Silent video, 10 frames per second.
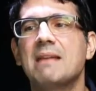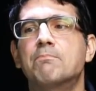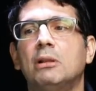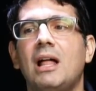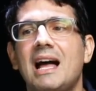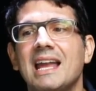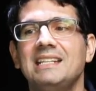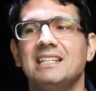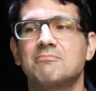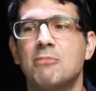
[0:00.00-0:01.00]
a
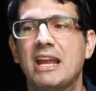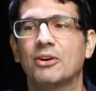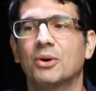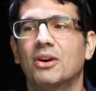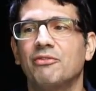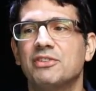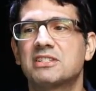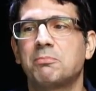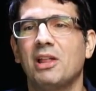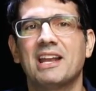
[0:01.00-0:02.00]
blind admirer of
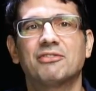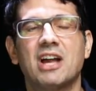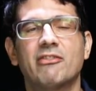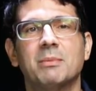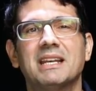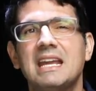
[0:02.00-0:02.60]
this plan of government.